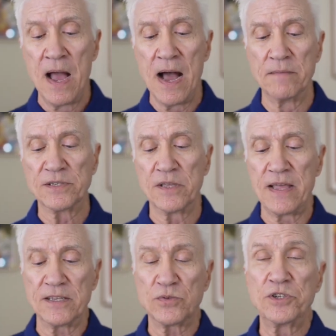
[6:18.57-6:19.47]
Um, so
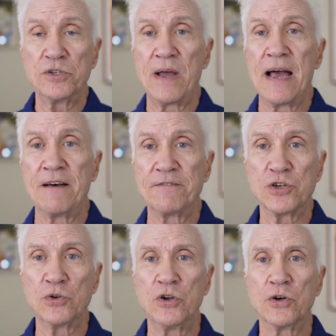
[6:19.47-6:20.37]
that's what you have
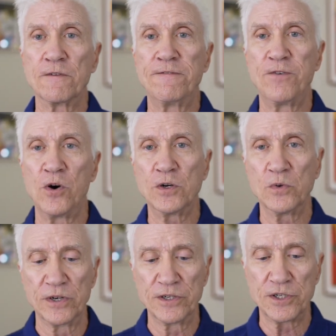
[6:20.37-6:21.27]
to look
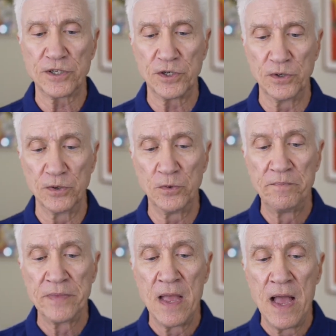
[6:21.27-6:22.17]
forwards
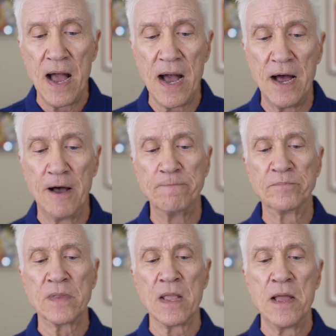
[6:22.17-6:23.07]
to.
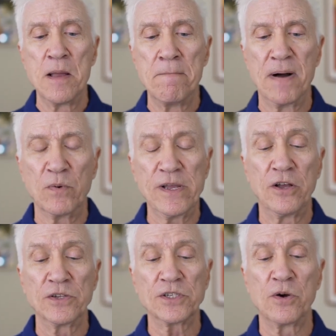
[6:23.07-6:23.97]
Um, but we
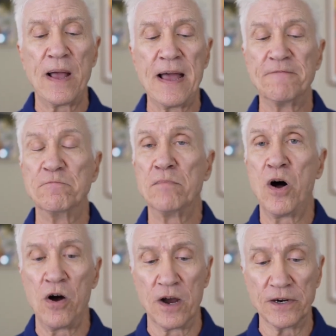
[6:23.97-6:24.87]
also have
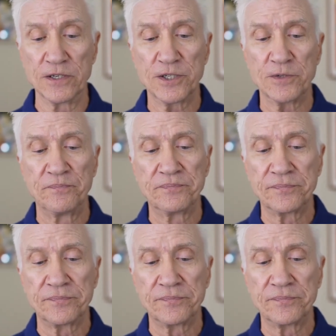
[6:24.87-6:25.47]
Mars